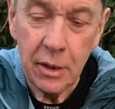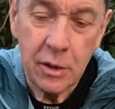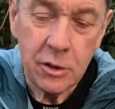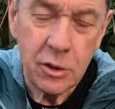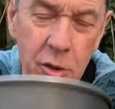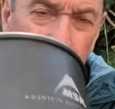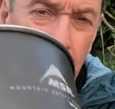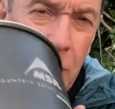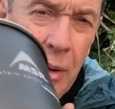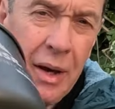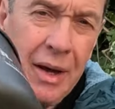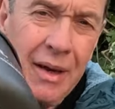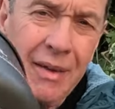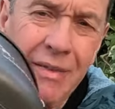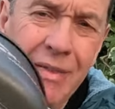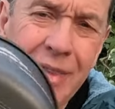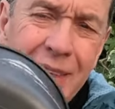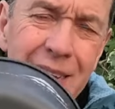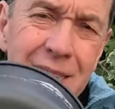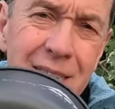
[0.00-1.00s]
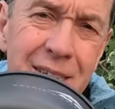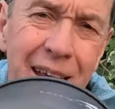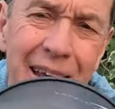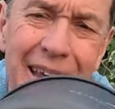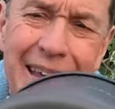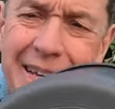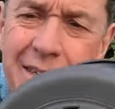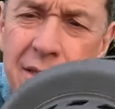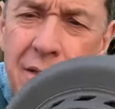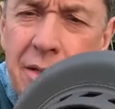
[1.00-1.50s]
So this
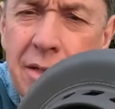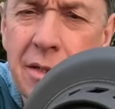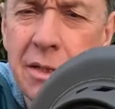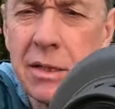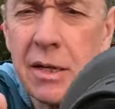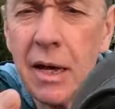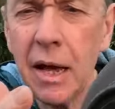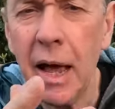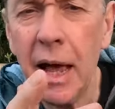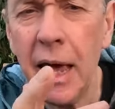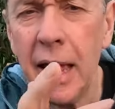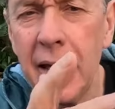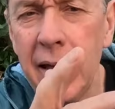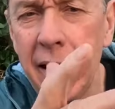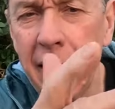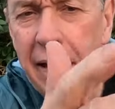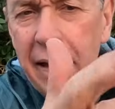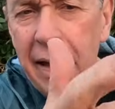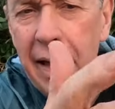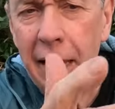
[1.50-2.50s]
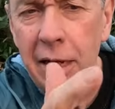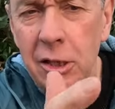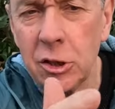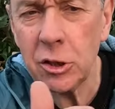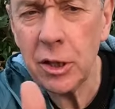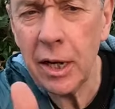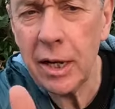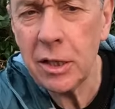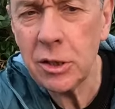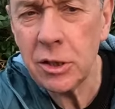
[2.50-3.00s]
isn't a heat
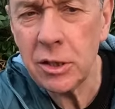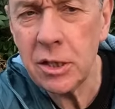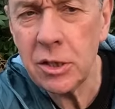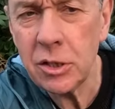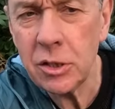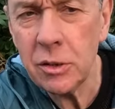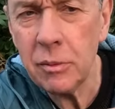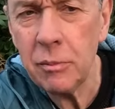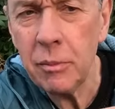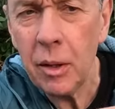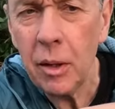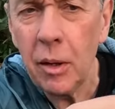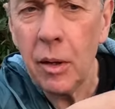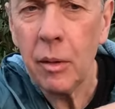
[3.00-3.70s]
exchange system,